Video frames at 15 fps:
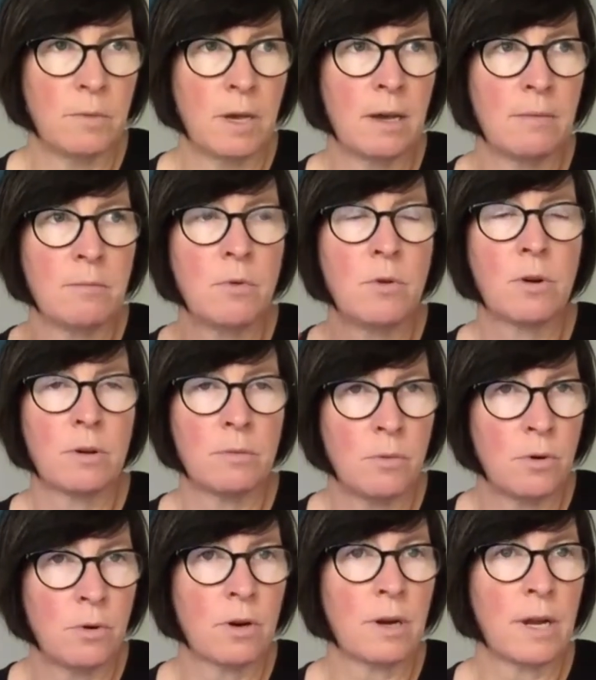more and
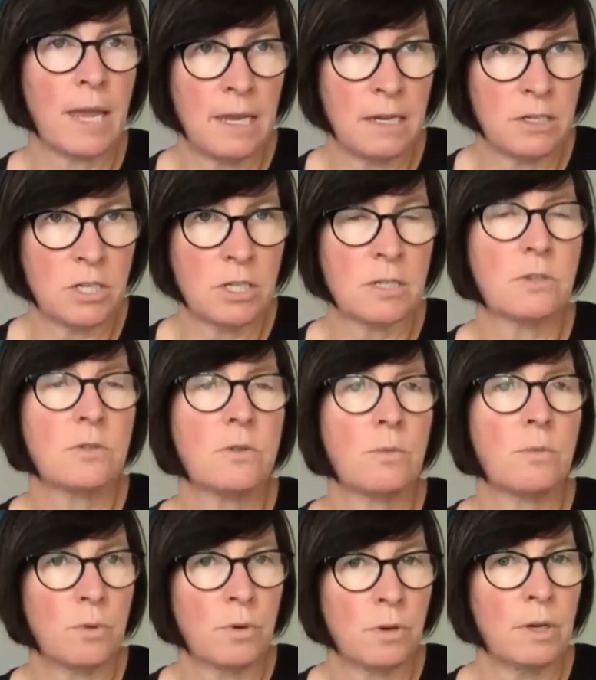more anxious or
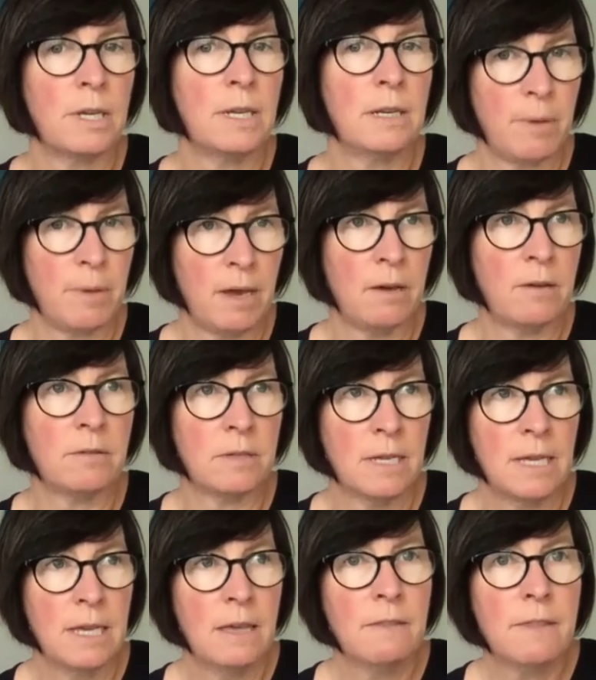worried about
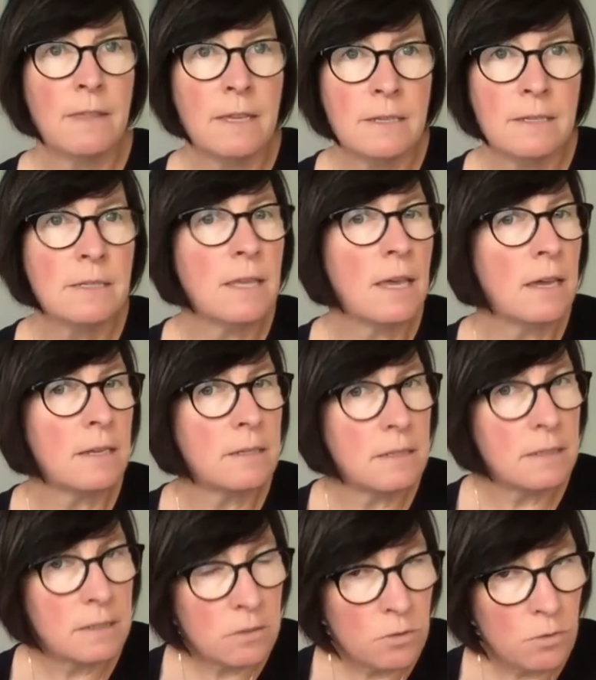things that
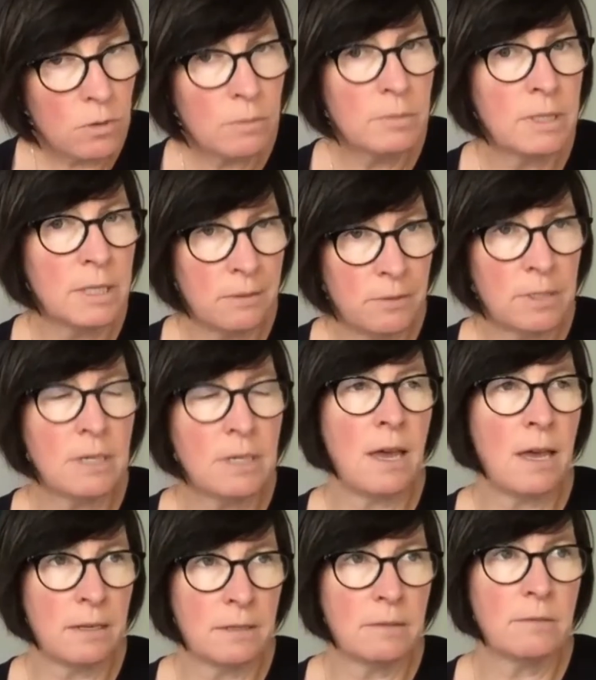normally would not
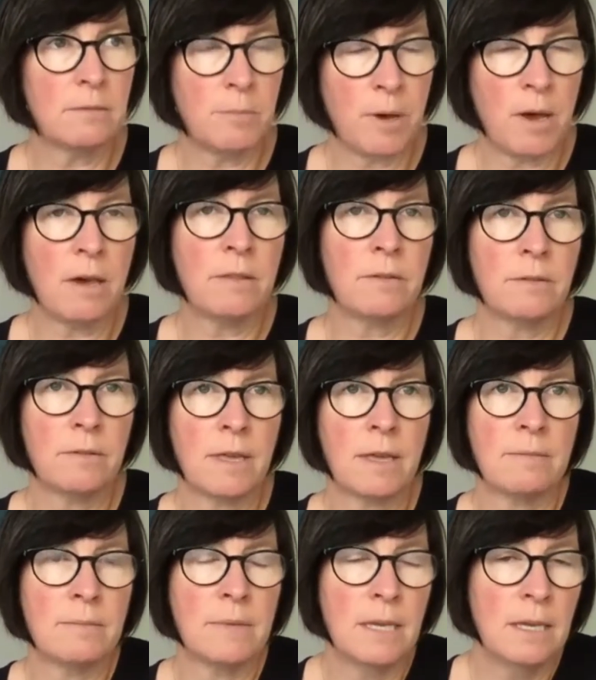bother them.